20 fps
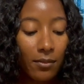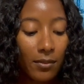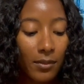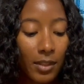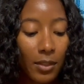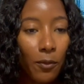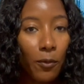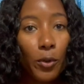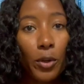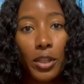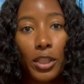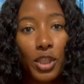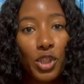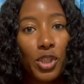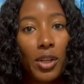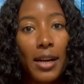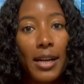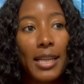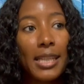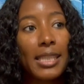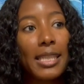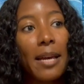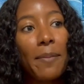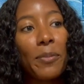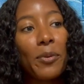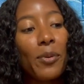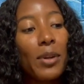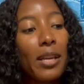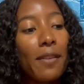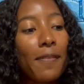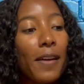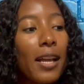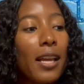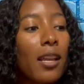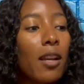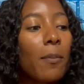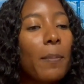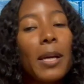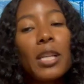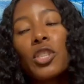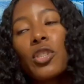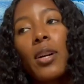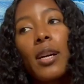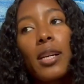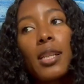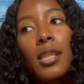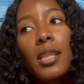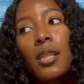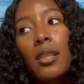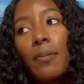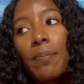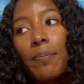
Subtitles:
For the chart example, if I get on my charts